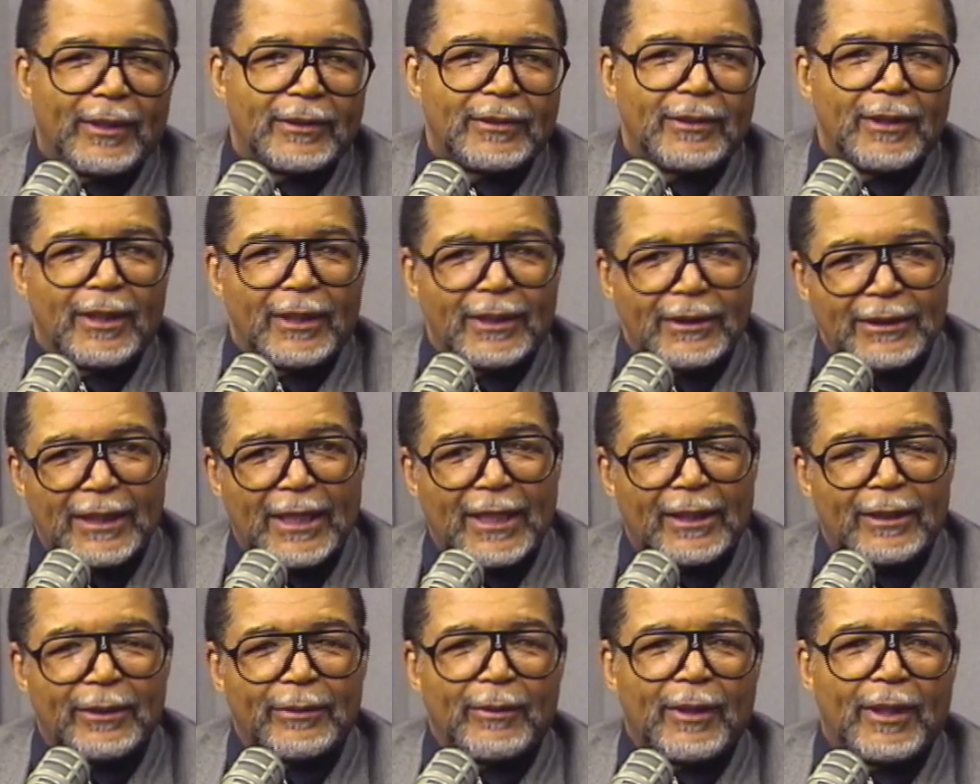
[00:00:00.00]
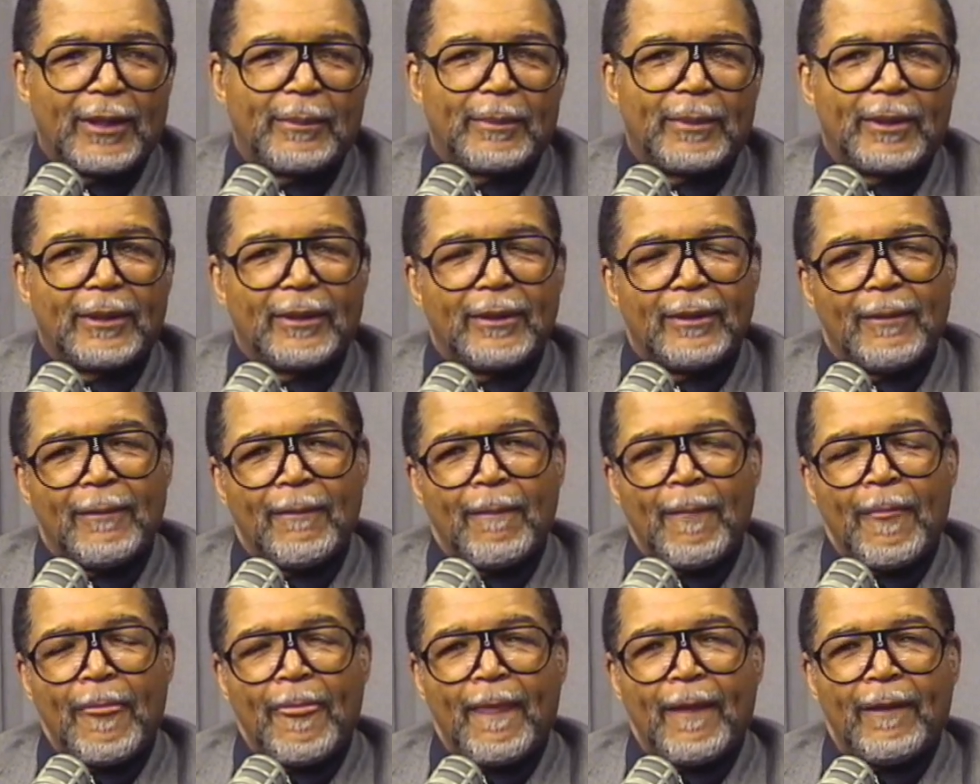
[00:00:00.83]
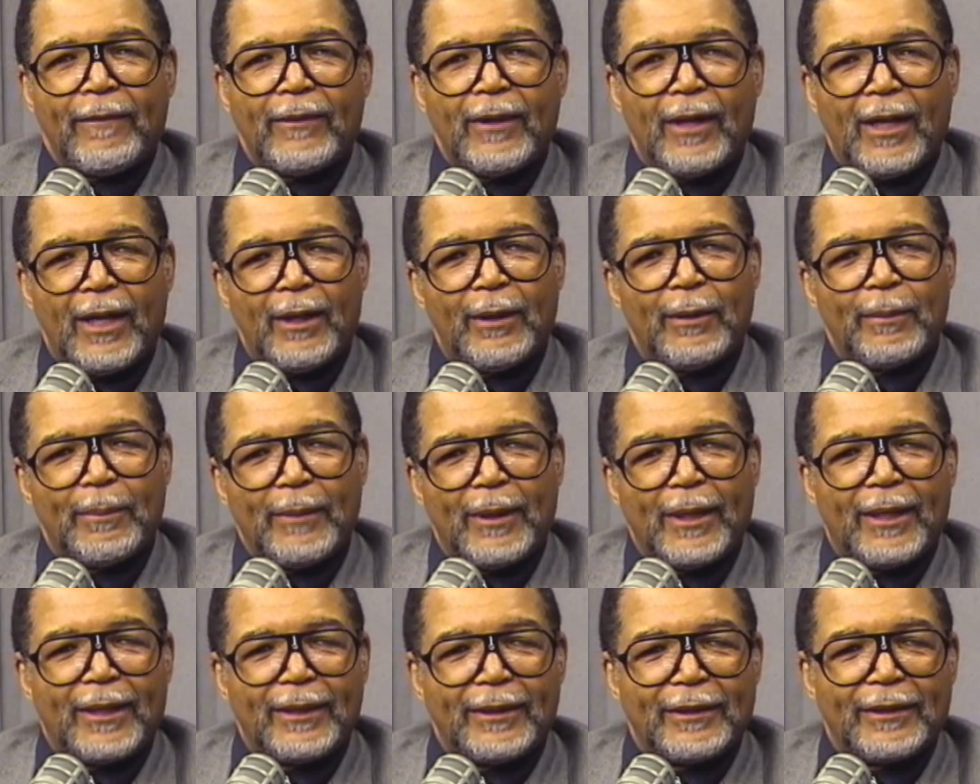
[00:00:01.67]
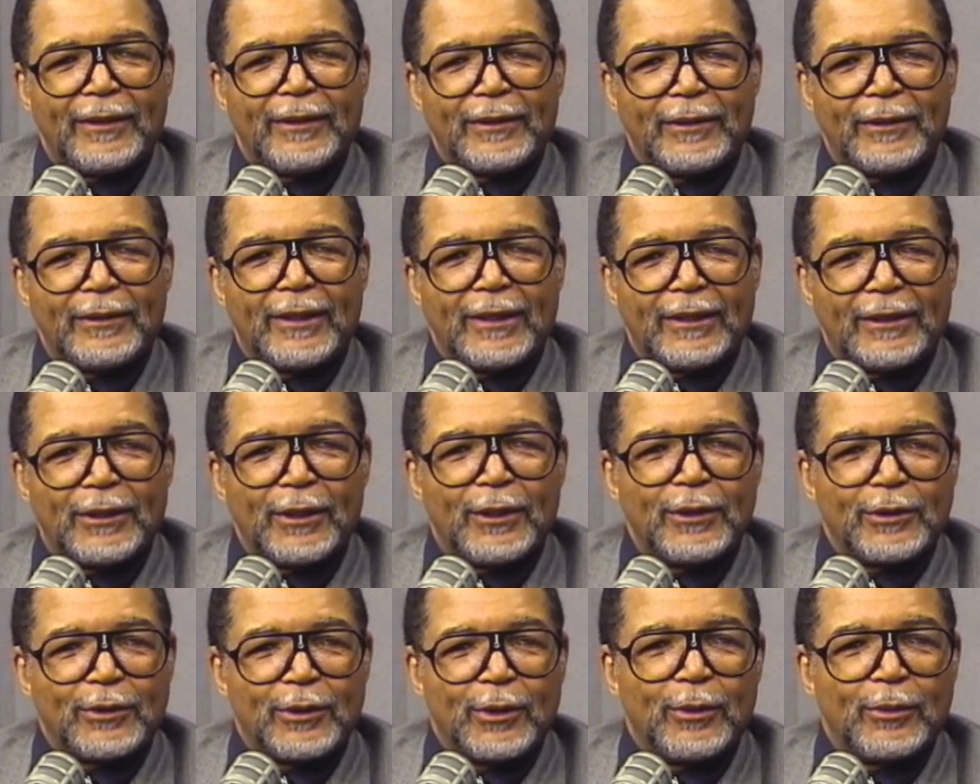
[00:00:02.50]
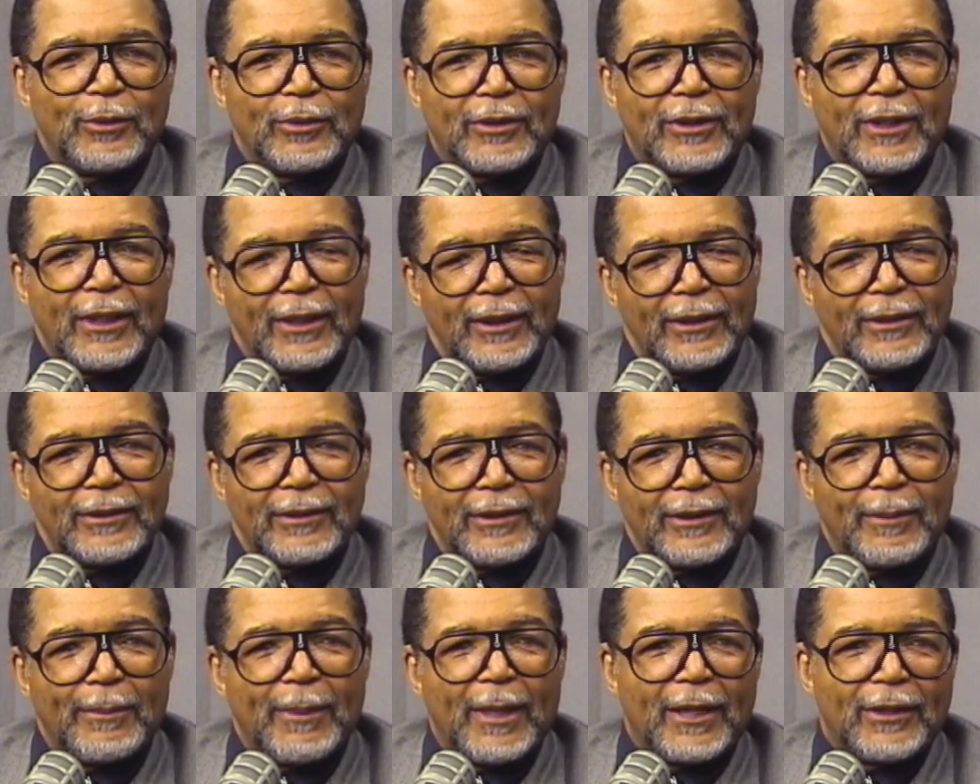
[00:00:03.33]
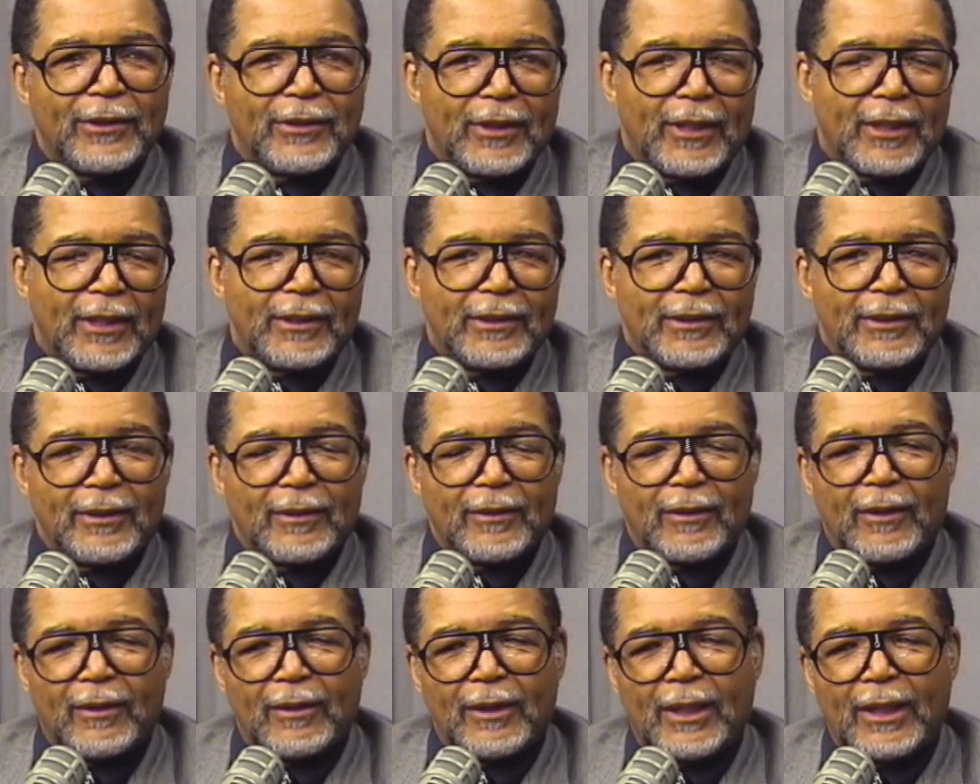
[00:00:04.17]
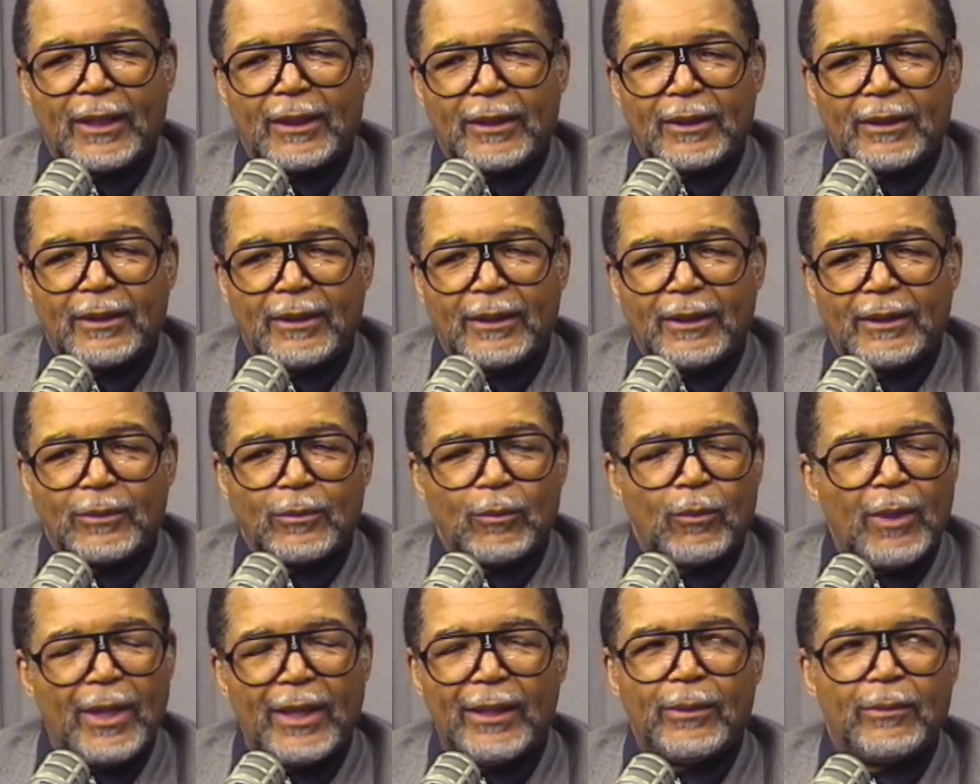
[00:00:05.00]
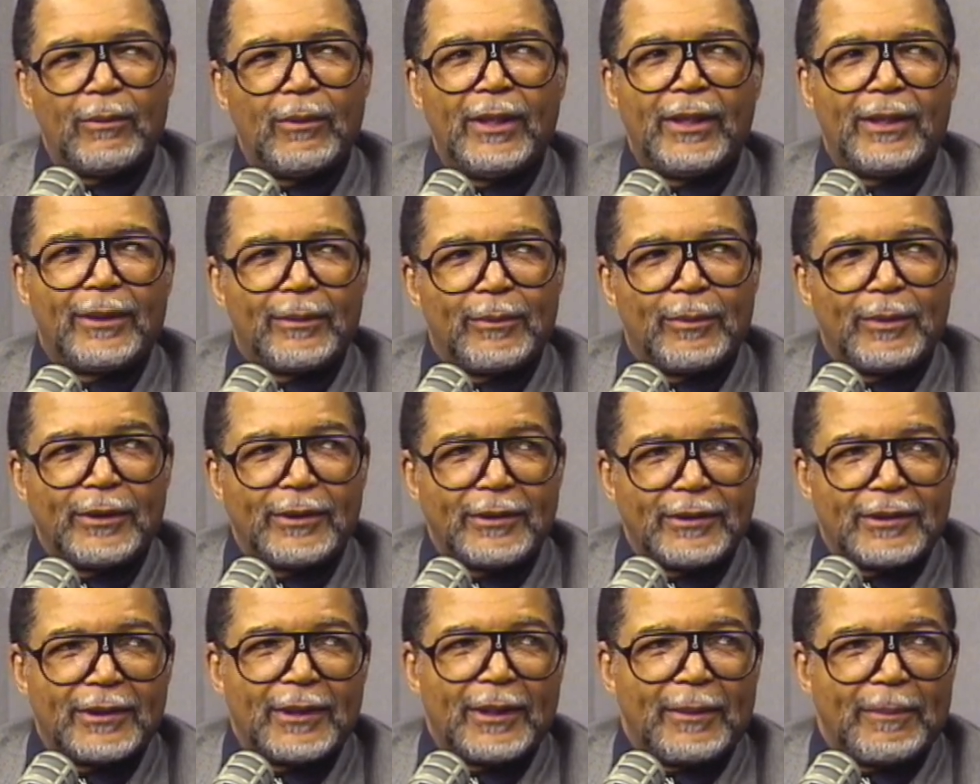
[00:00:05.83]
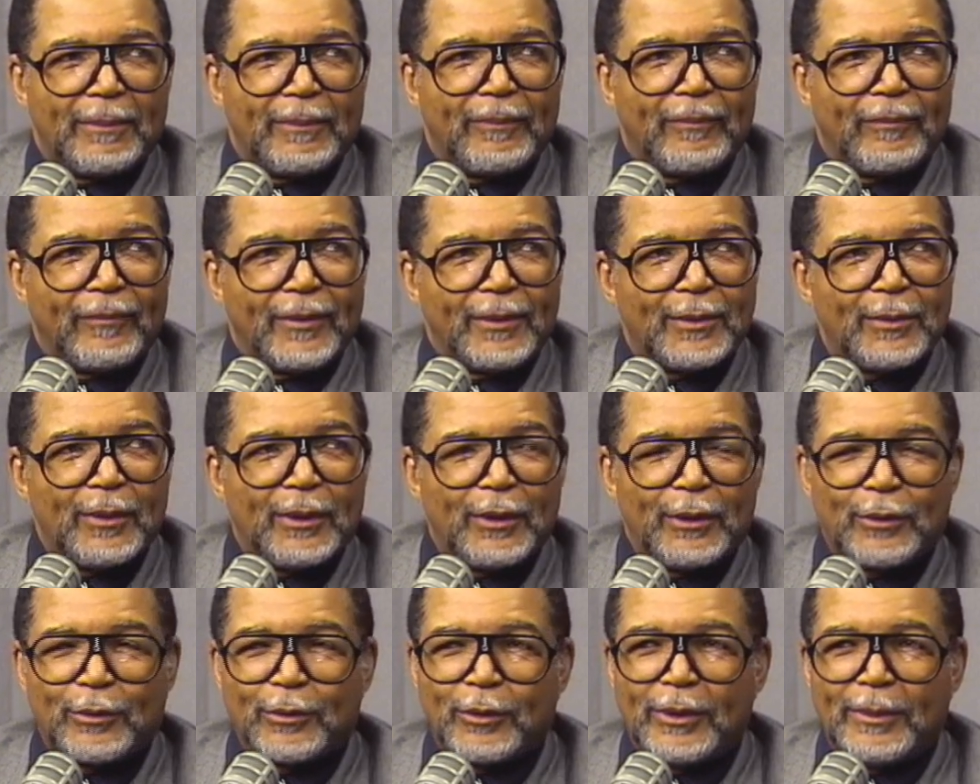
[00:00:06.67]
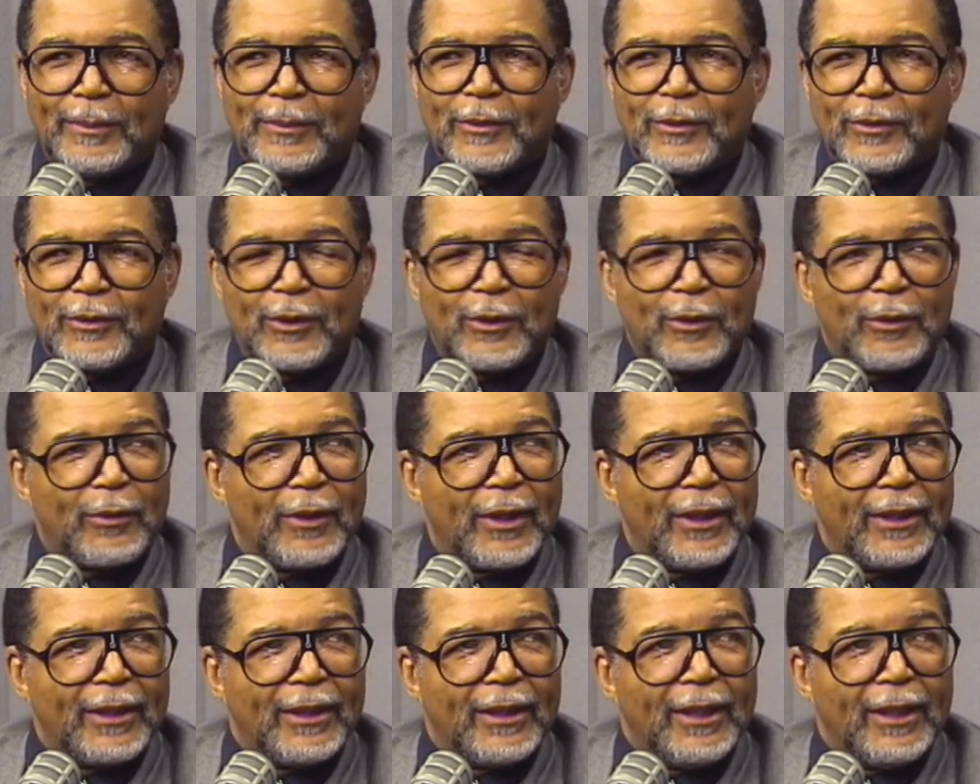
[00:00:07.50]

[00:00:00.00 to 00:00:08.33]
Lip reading: It's not exactly right, but the higher mind that does those things, the imagination and all that, is wide awake when you sleep. That's why your dreams are so great.